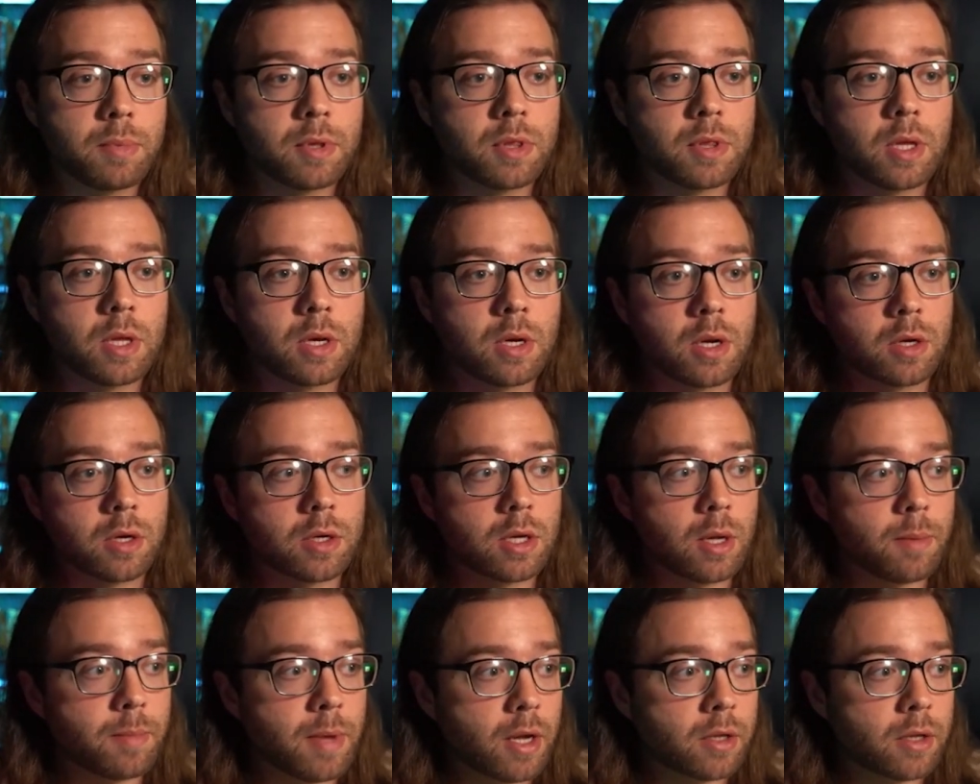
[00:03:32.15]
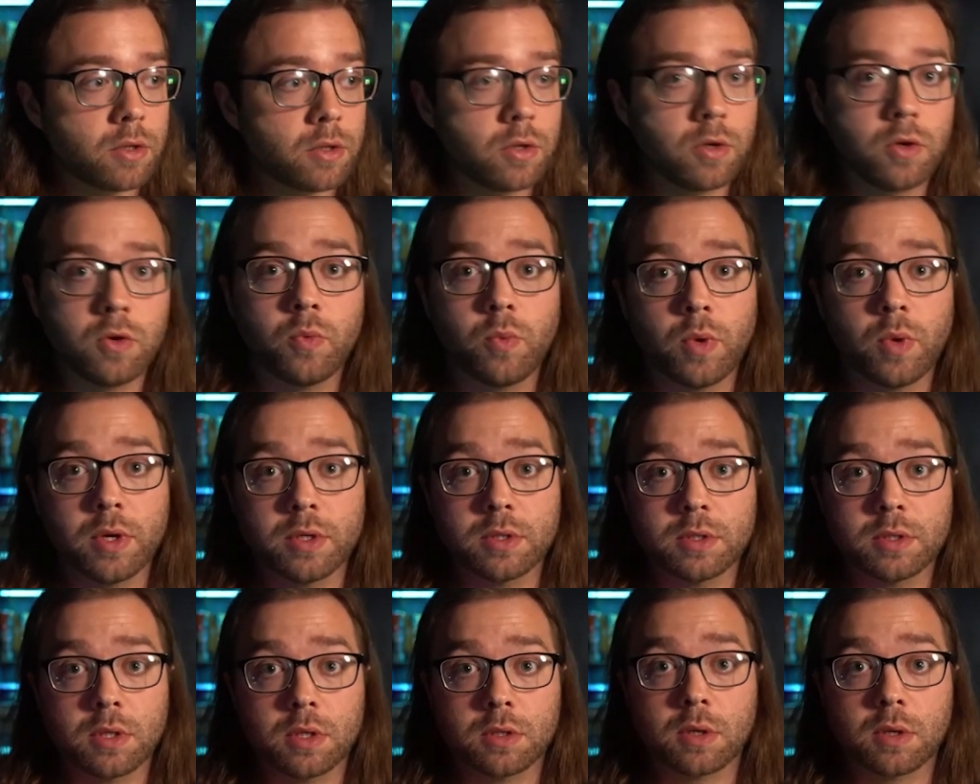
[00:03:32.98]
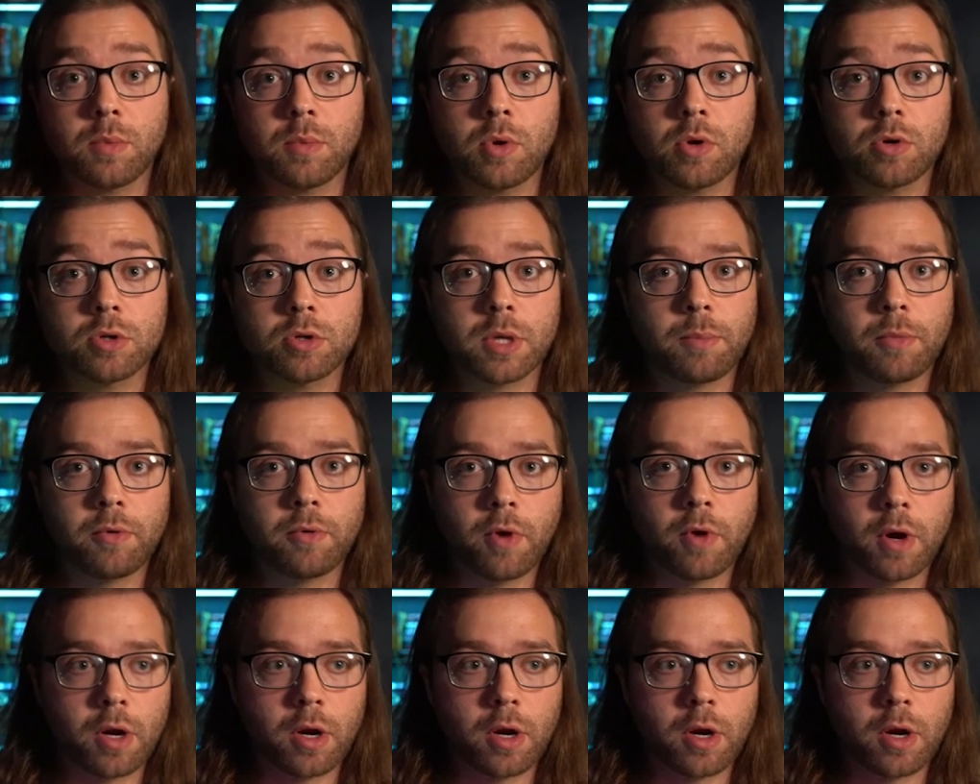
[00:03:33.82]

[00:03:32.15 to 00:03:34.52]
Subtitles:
and then I'll get back to you once this computer is up and running.